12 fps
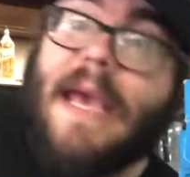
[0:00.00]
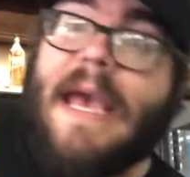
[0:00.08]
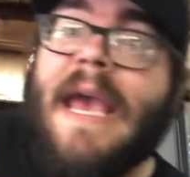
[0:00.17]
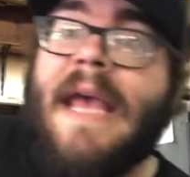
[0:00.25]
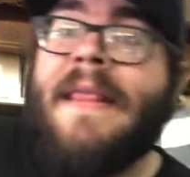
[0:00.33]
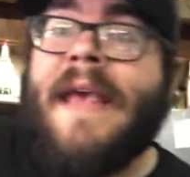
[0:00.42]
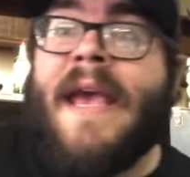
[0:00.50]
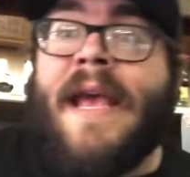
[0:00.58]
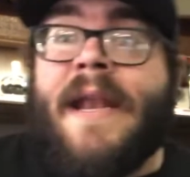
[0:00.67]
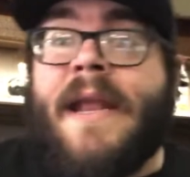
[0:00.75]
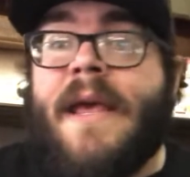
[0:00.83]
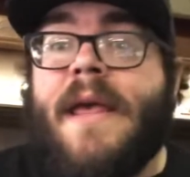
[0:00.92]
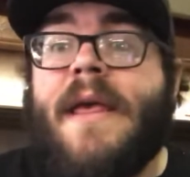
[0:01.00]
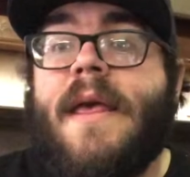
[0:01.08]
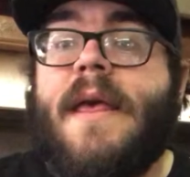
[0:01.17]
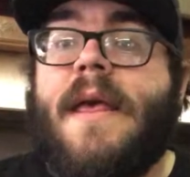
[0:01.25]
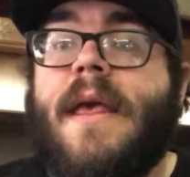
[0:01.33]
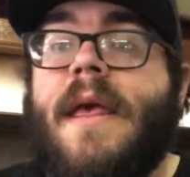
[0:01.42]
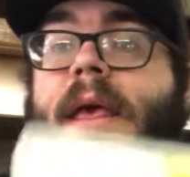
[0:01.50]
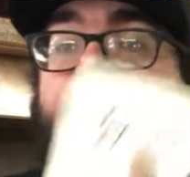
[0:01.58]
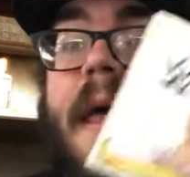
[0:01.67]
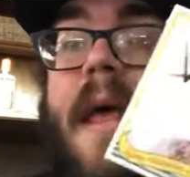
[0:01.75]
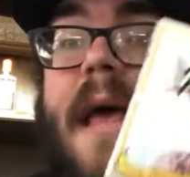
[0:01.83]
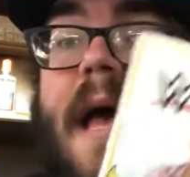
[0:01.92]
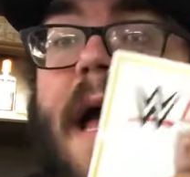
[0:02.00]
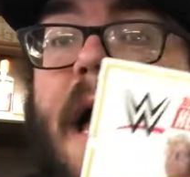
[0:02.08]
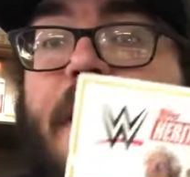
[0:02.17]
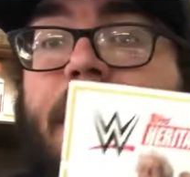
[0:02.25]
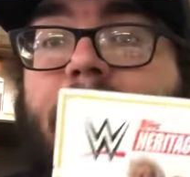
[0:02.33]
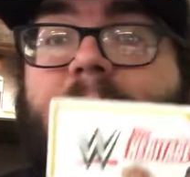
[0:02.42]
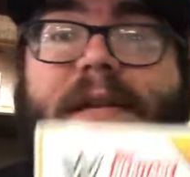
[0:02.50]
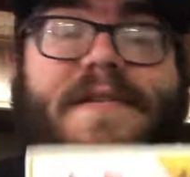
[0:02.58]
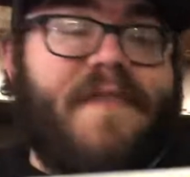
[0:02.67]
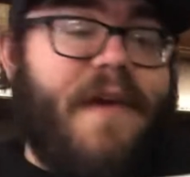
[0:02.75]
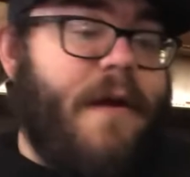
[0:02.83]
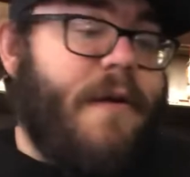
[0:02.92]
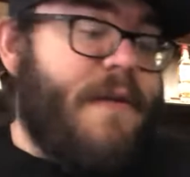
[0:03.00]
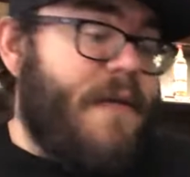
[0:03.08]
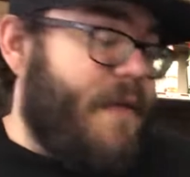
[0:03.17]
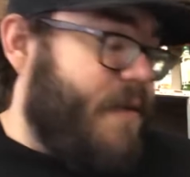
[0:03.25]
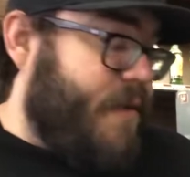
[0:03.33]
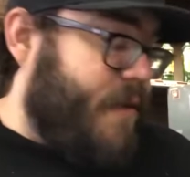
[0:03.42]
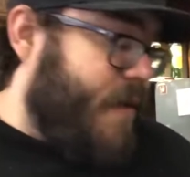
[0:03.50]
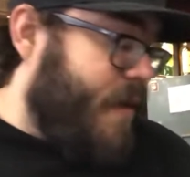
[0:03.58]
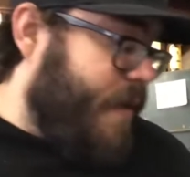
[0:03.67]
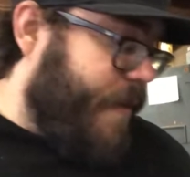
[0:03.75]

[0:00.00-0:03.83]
And then a hobby box of Heritage.